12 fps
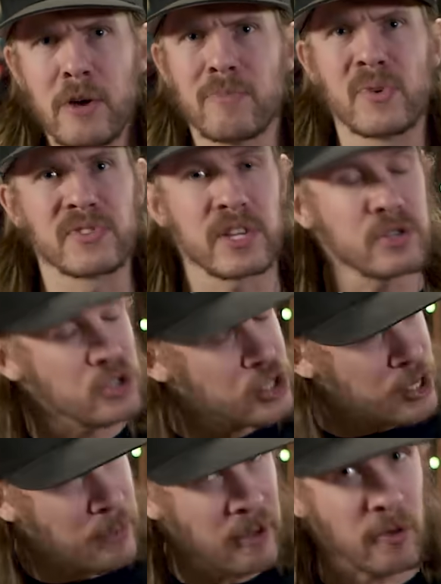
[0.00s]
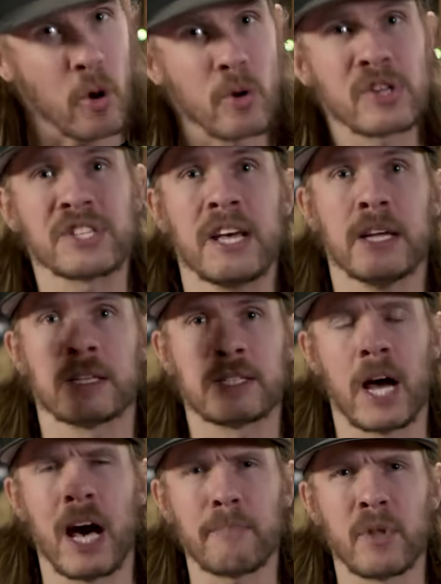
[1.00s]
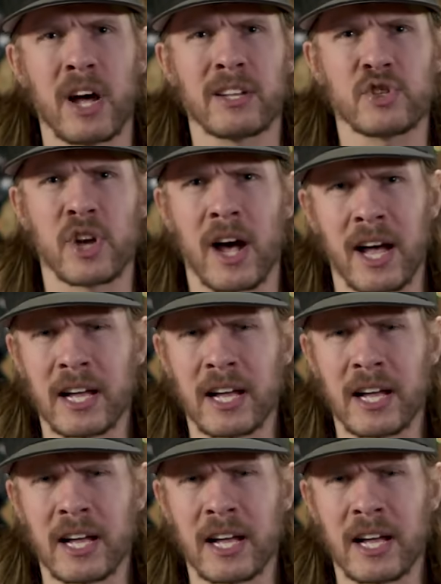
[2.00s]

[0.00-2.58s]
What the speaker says: Musicianship, of course, top-notch.